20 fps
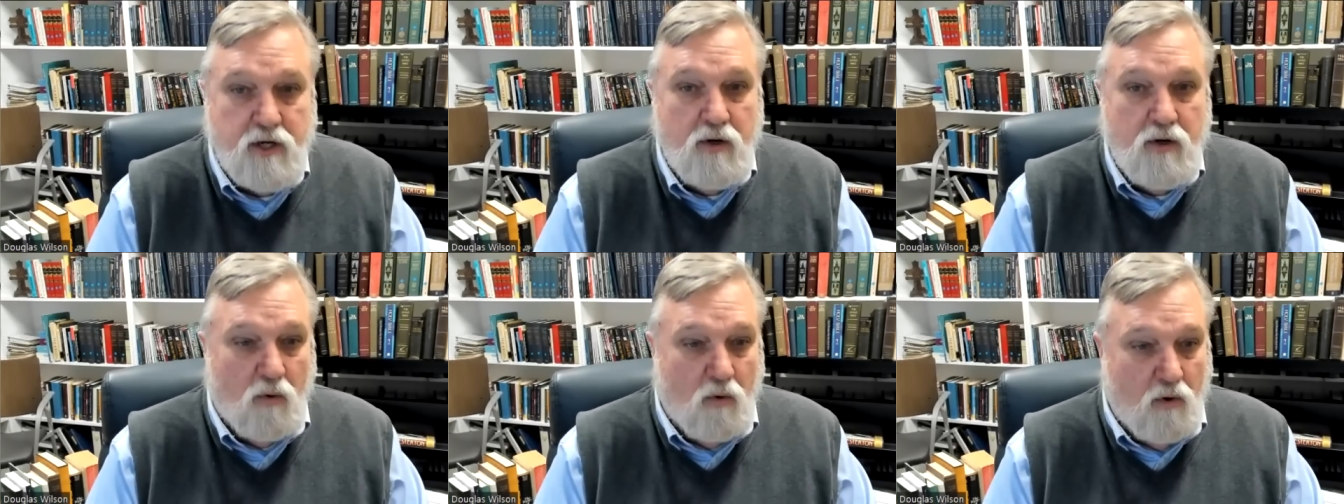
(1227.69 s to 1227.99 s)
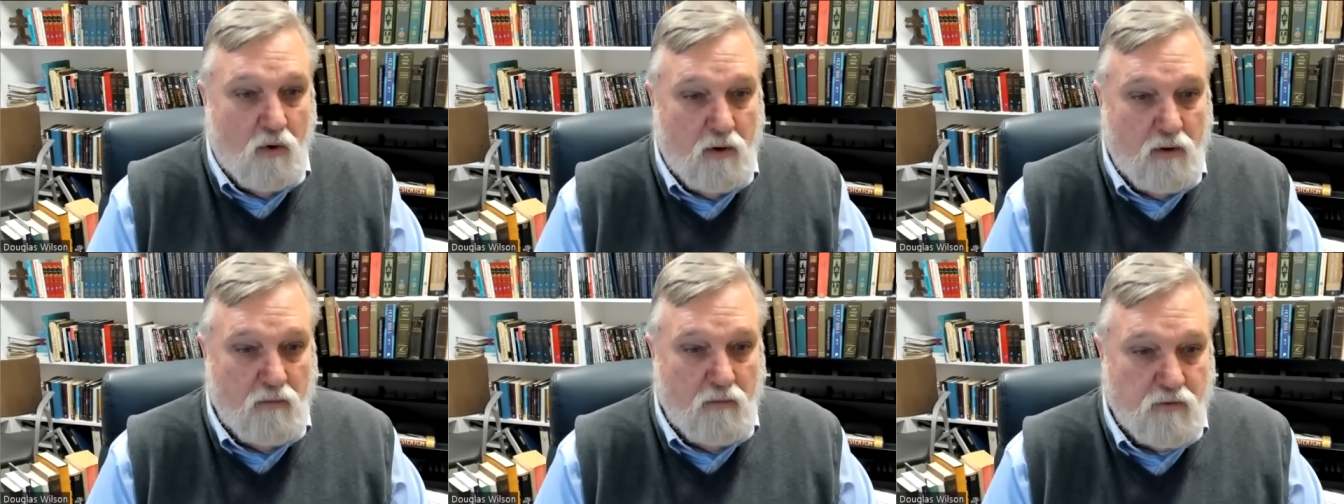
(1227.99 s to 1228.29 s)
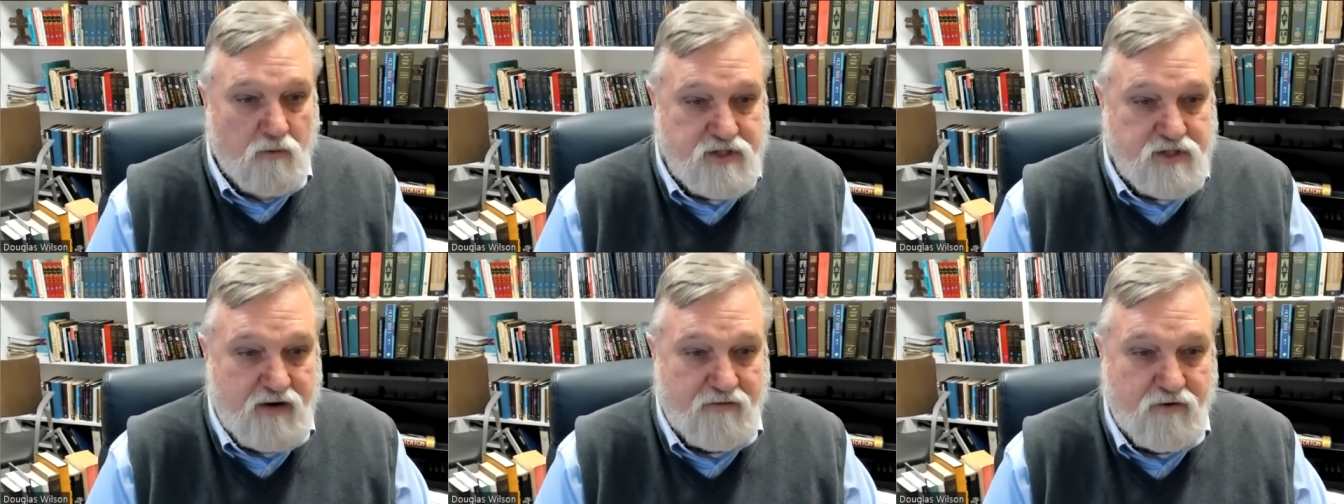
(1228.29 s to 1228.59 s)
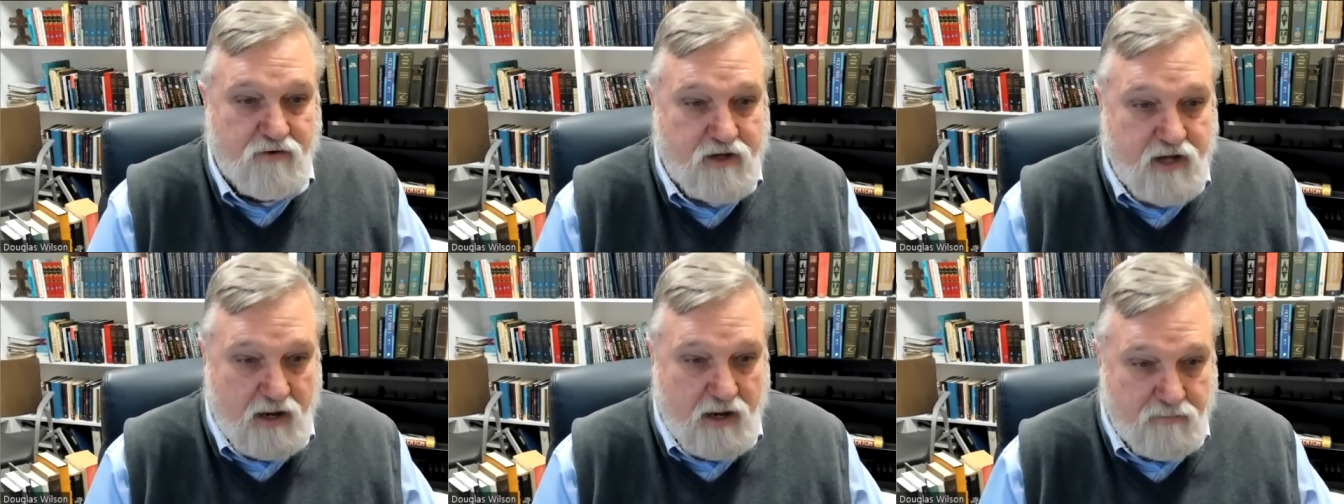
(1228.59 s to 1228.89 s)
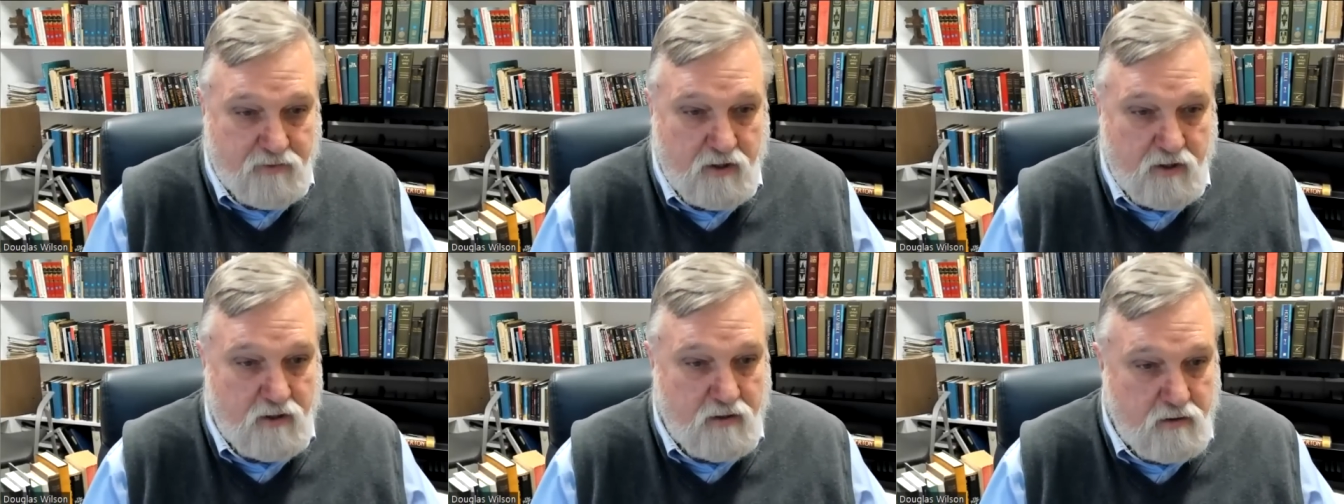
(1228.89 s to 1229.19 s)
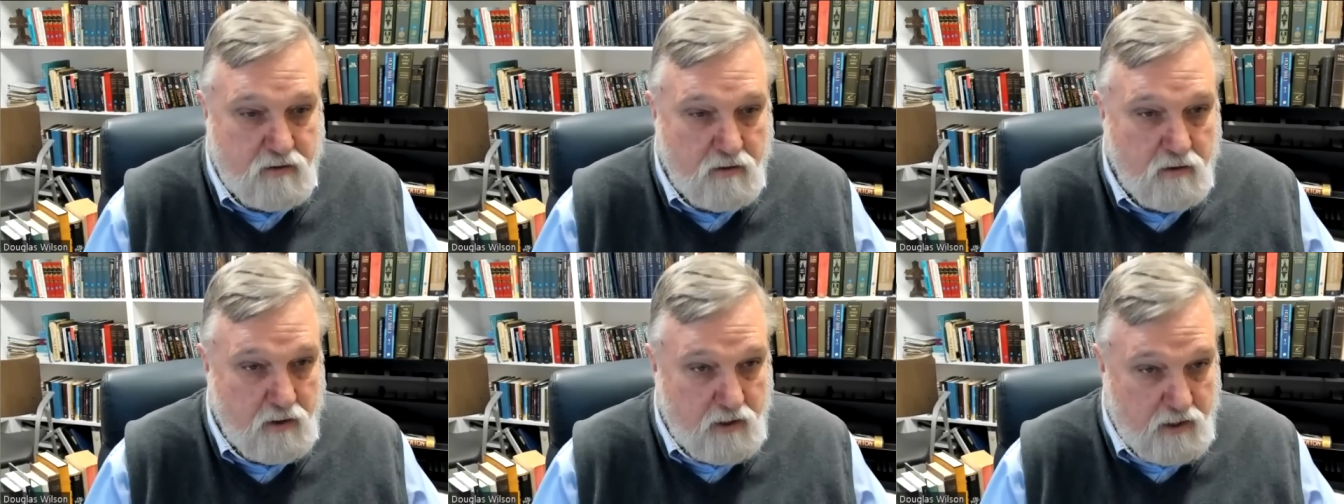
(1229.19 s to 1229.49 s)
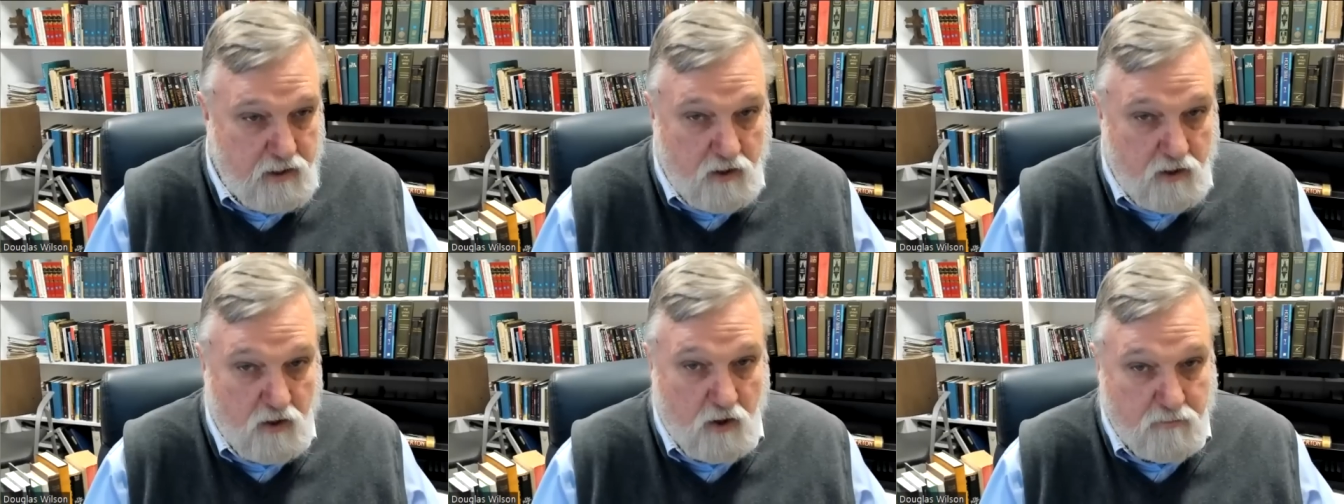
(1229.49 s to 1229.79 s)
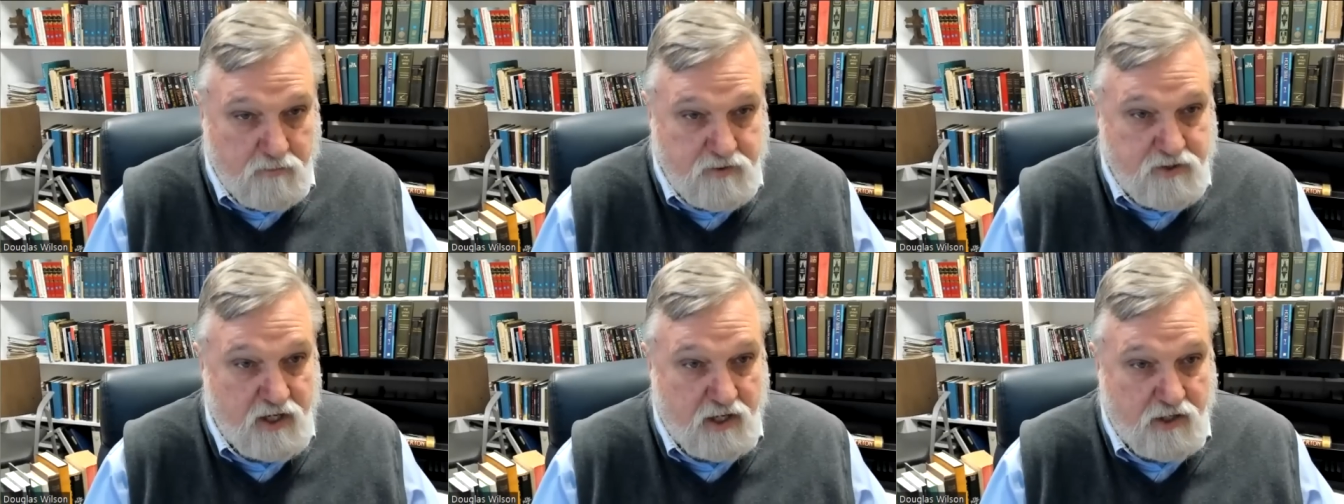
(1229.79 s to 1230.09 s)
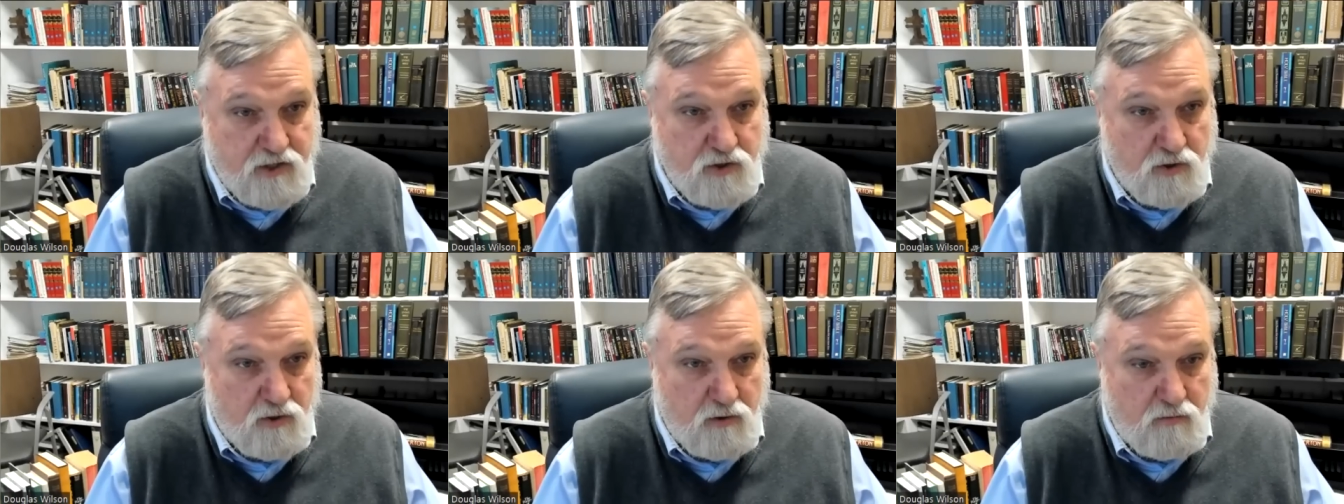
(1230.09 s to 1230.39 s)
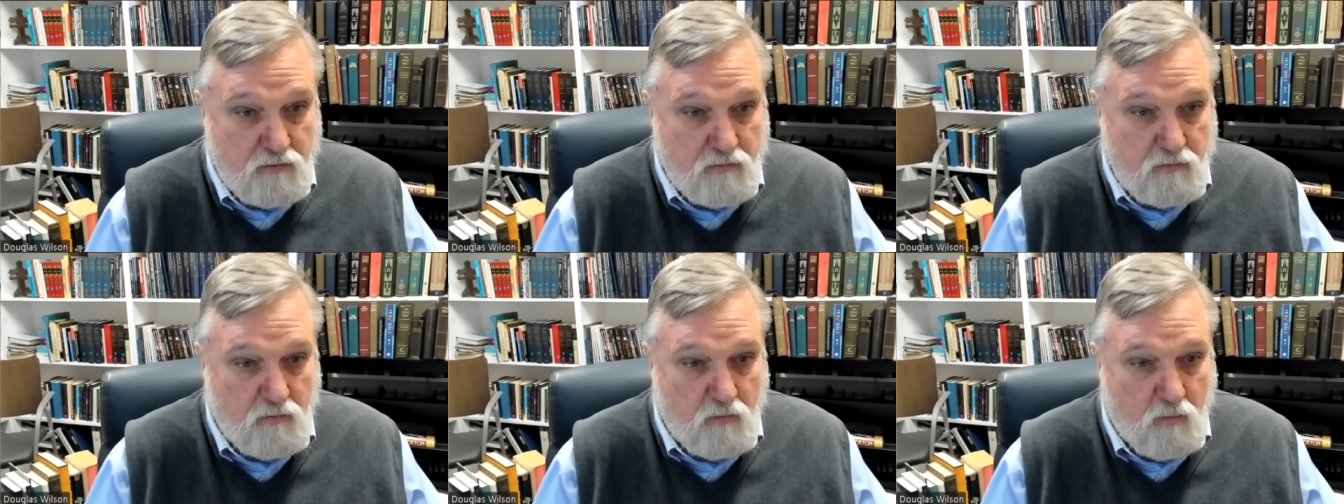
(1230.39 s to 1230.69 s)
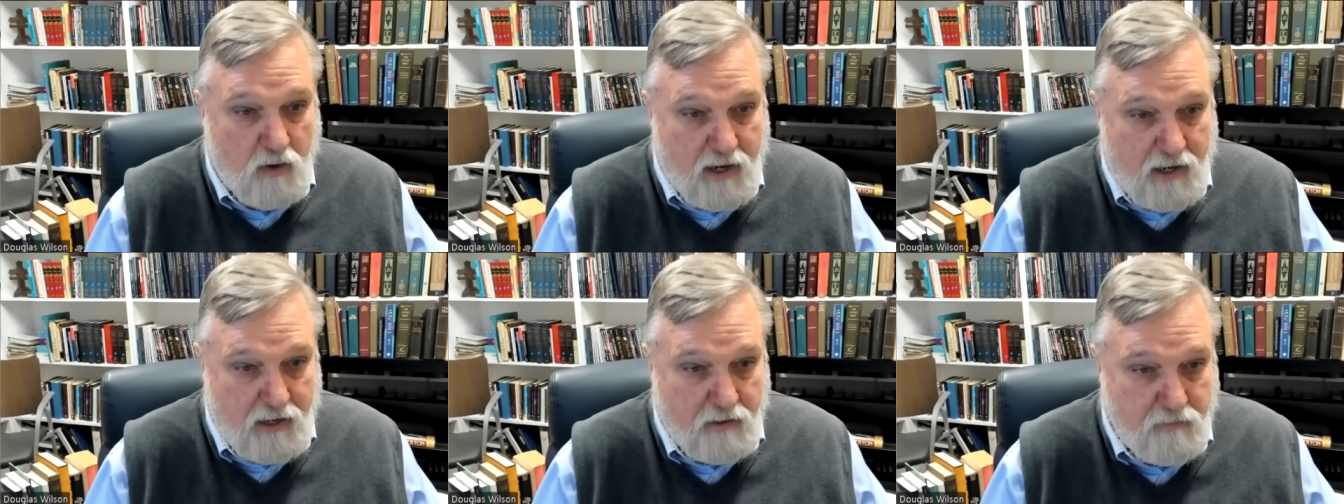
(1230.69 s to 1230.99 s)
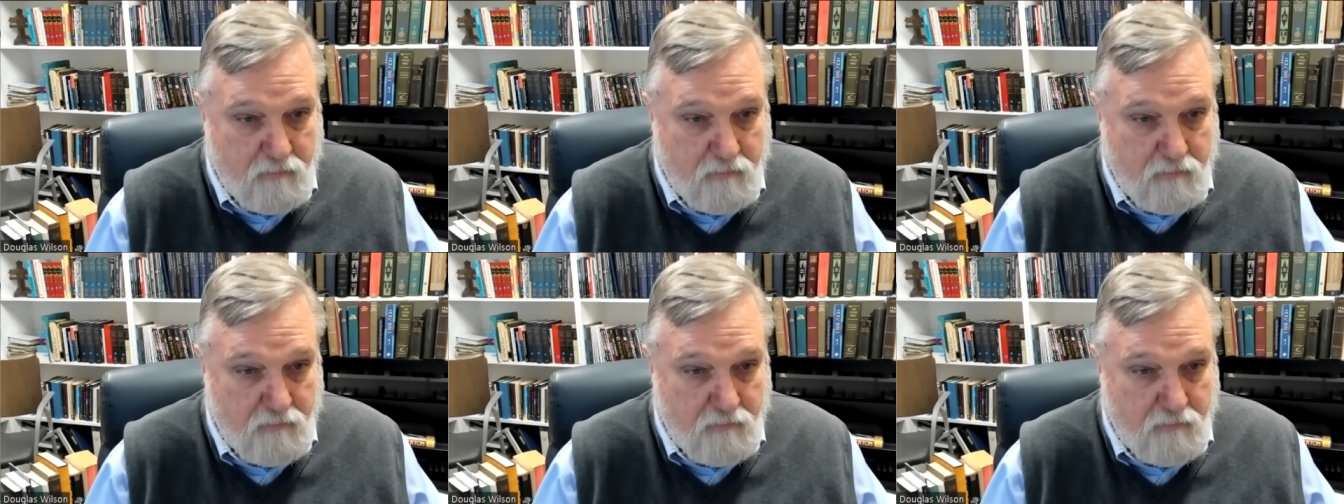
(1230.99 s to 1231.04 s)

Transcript: or was ever tempted in a homosexual way.